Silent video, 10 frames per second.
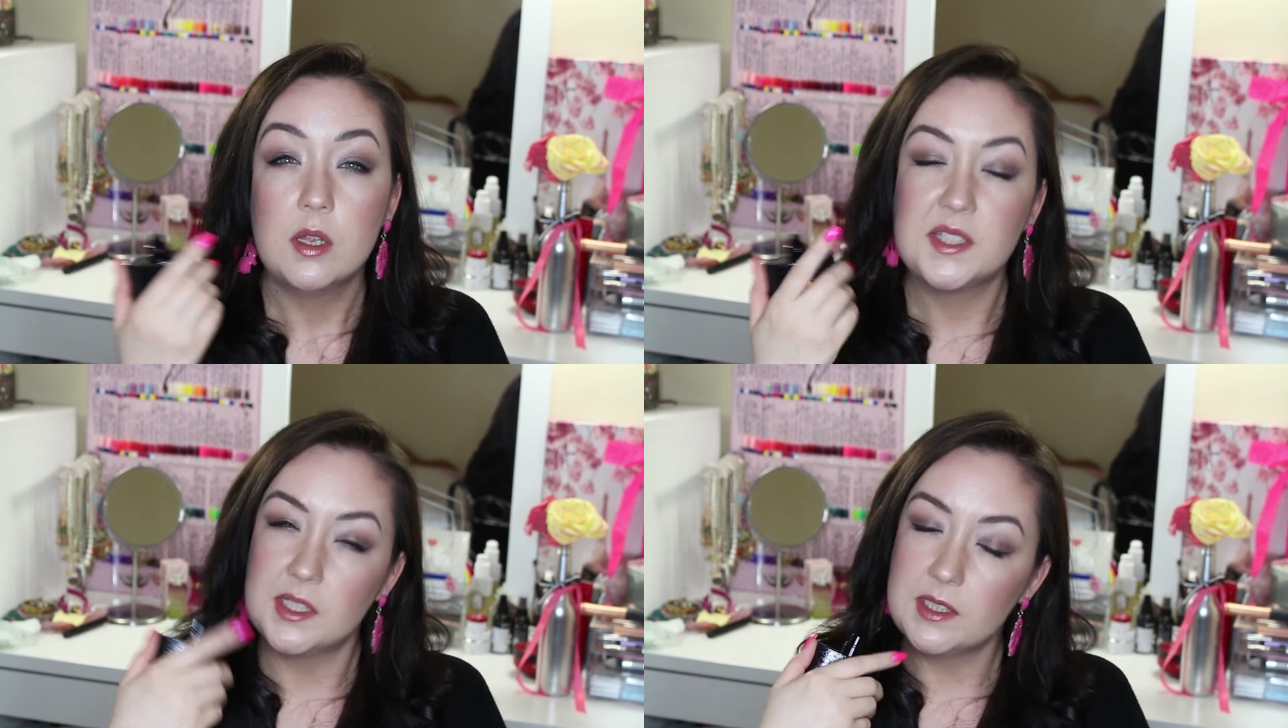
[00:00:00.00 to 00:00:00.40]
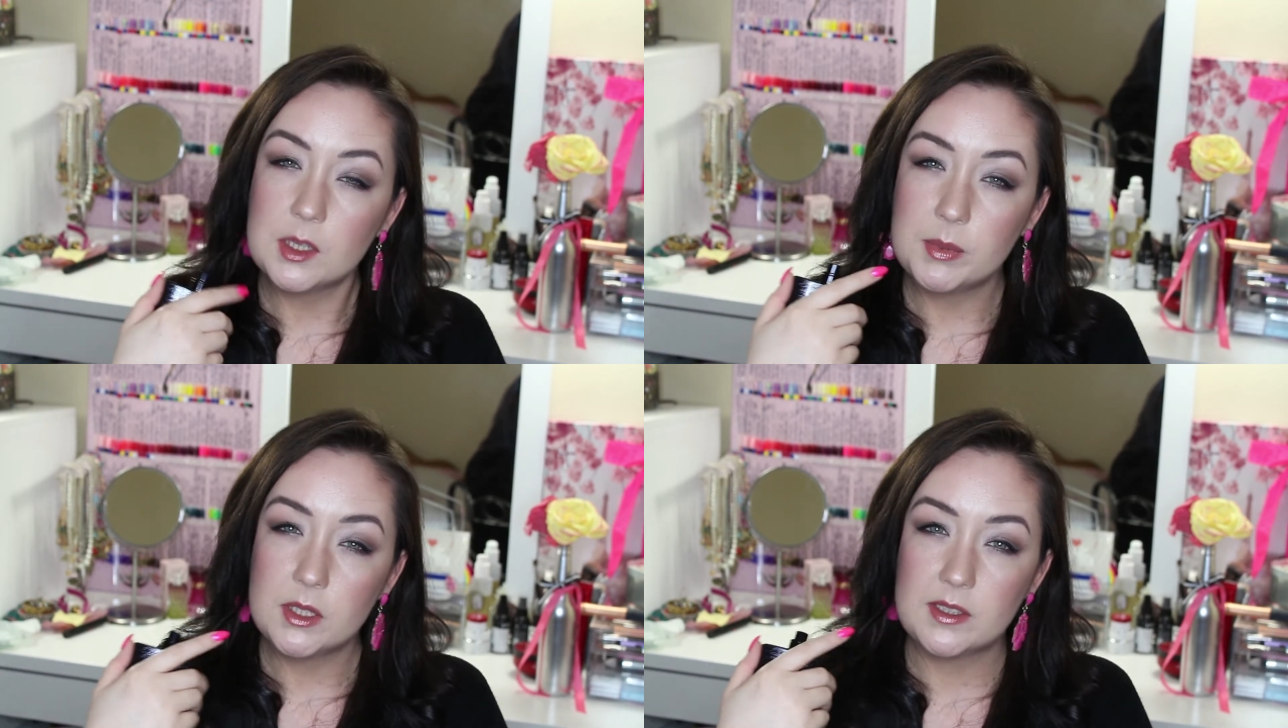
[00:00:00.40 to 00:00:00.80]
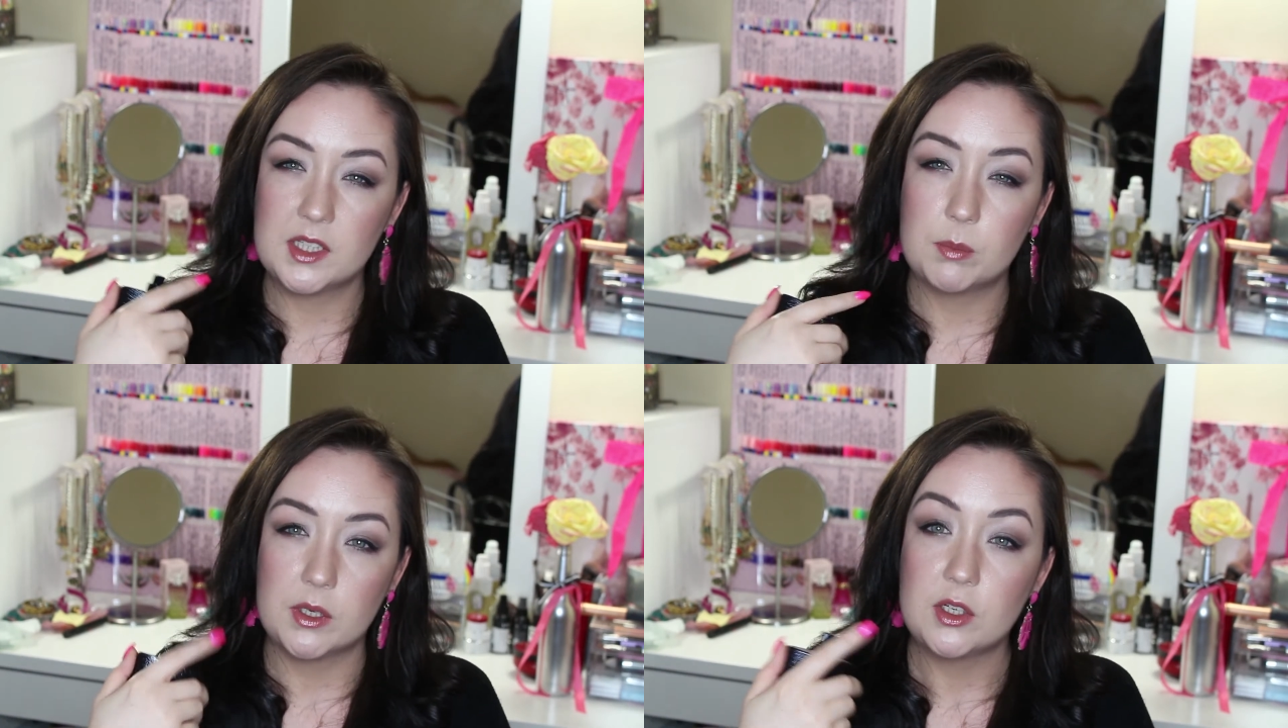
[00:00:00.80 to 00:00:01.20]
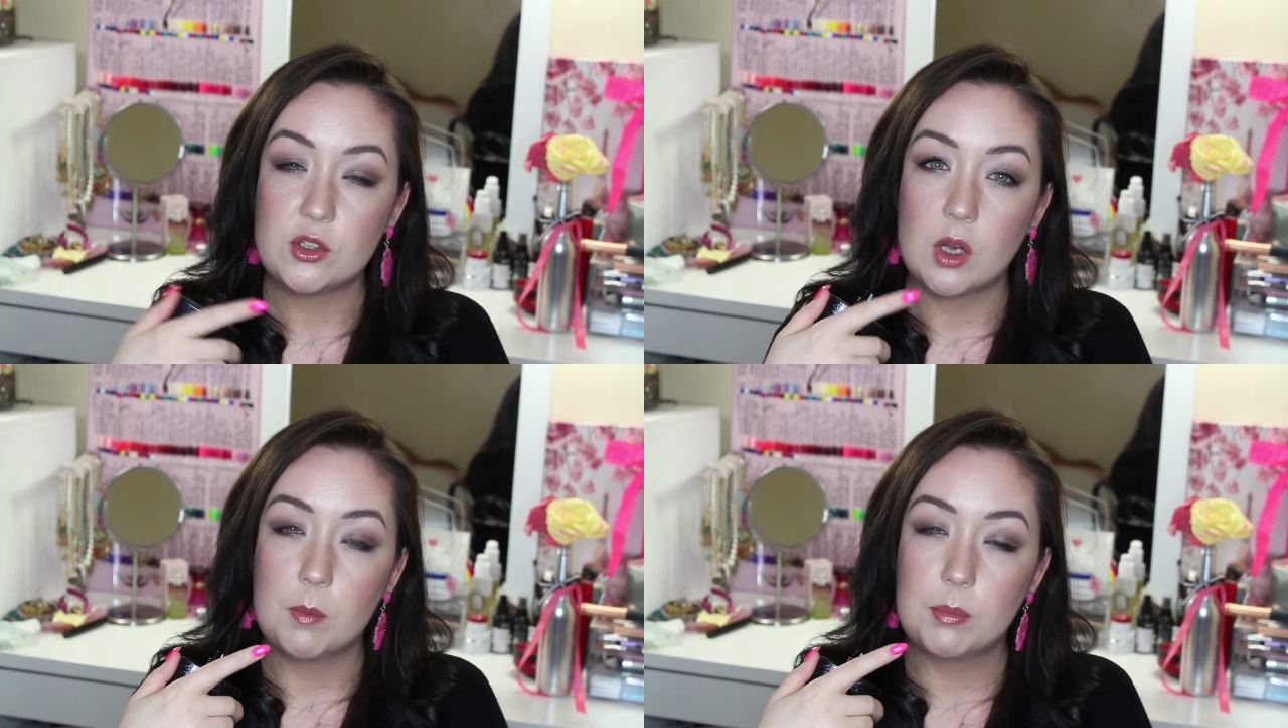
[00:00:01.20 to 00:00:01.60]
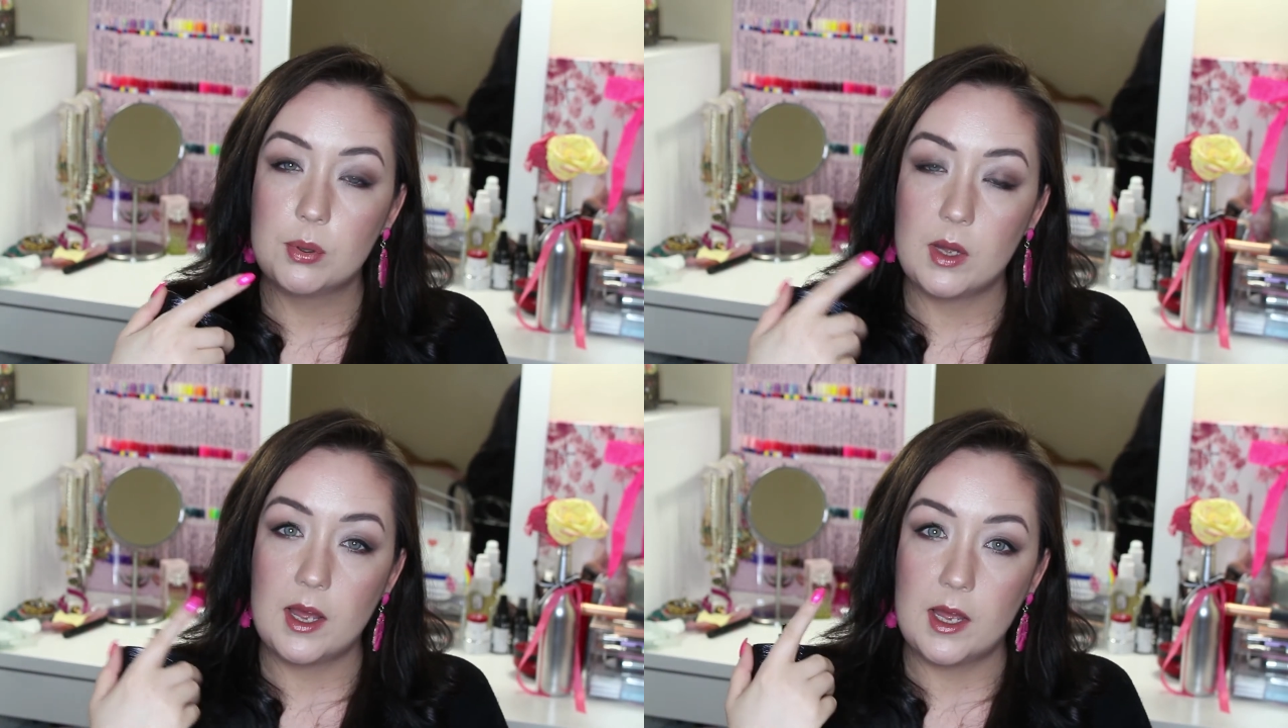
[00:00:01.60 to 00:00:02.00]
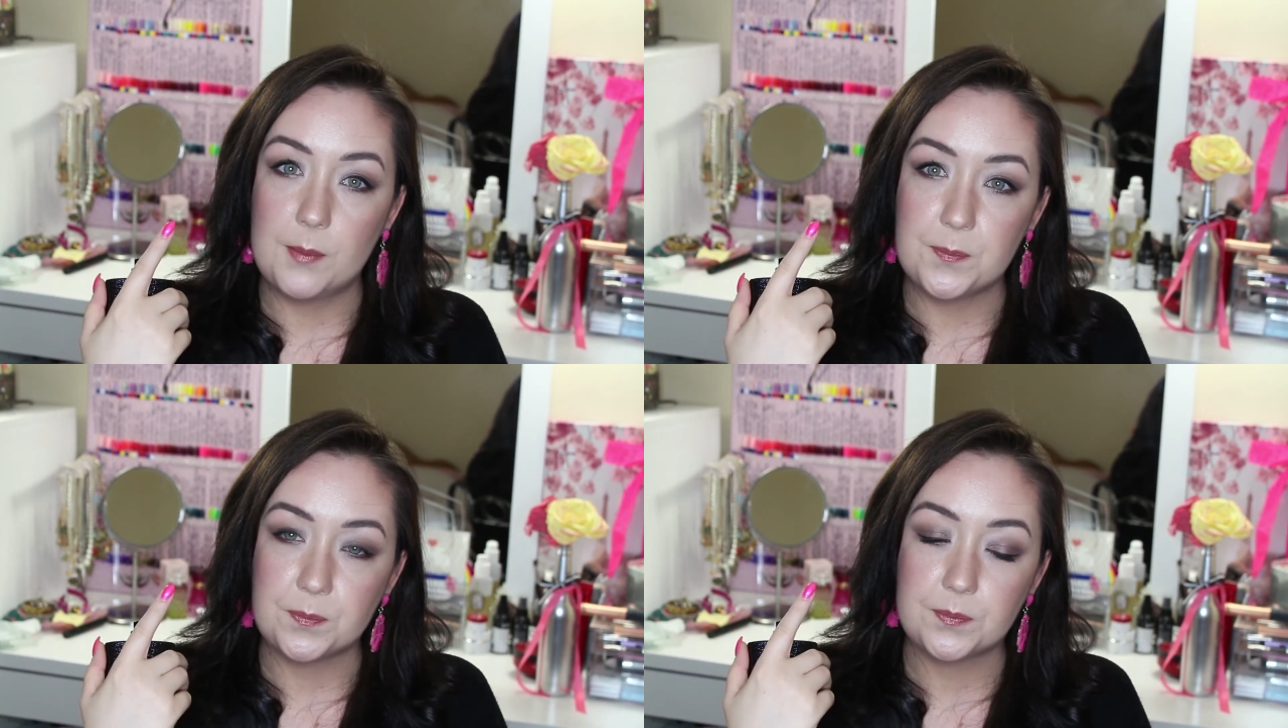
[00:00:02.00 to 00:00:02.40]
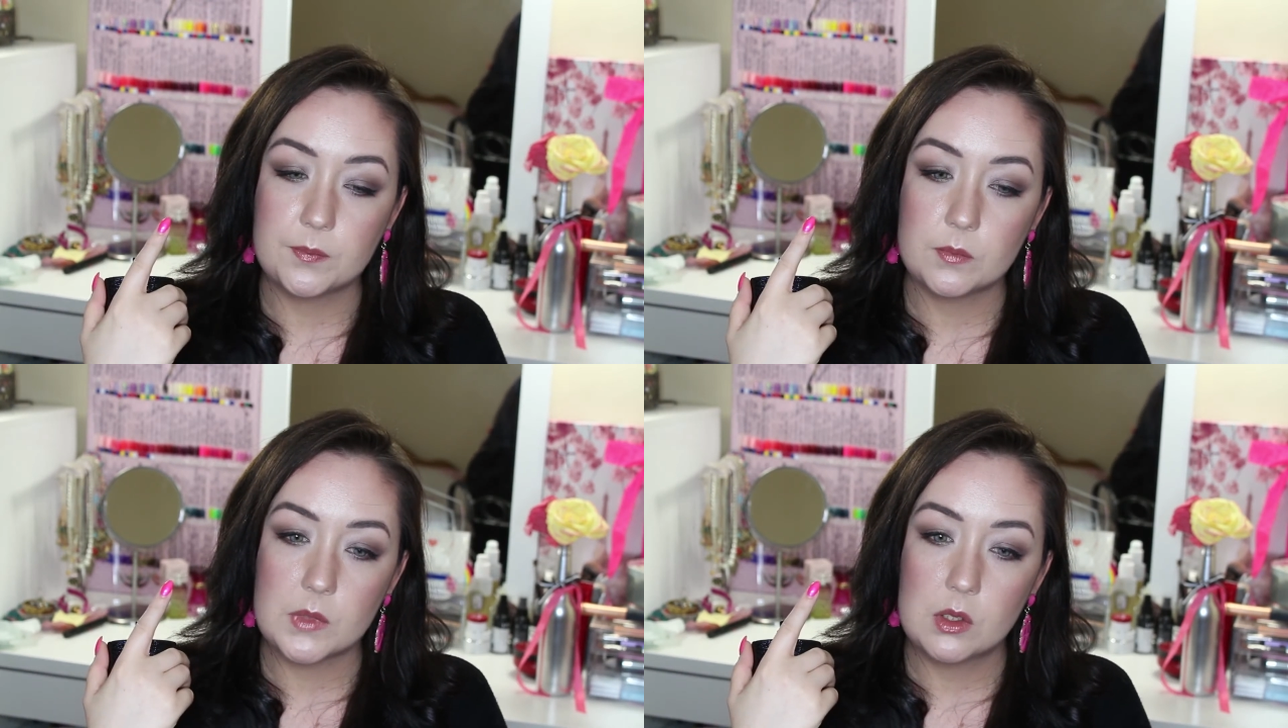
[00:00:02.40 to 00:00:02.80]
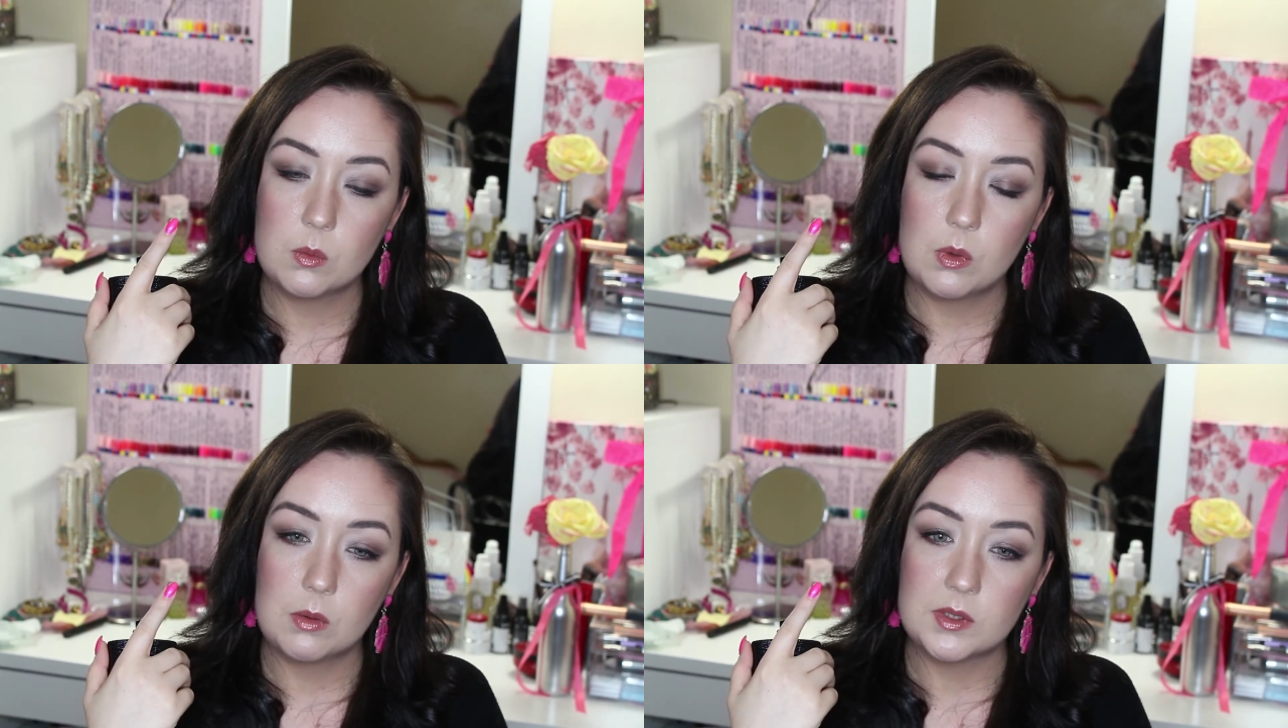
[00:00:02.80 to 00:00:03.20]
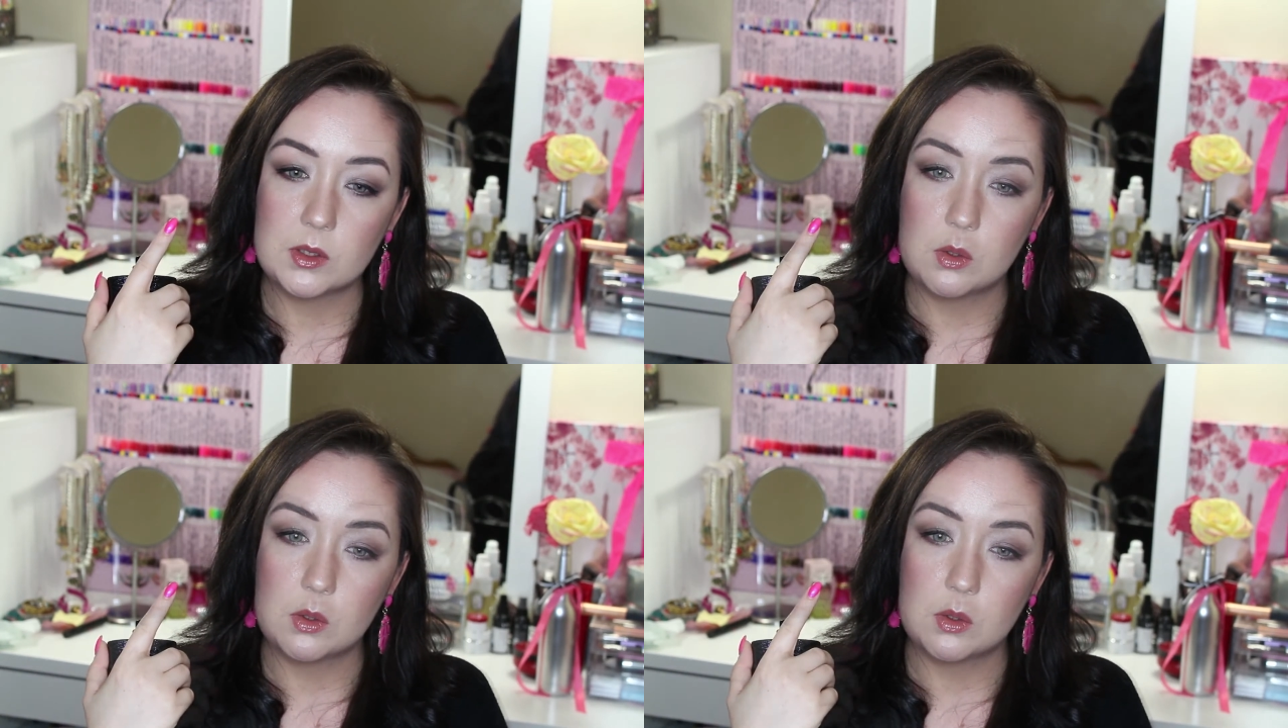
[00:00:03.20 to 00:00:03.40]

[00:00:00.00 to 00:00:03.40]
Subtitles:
it's a little bit like the Body Shop the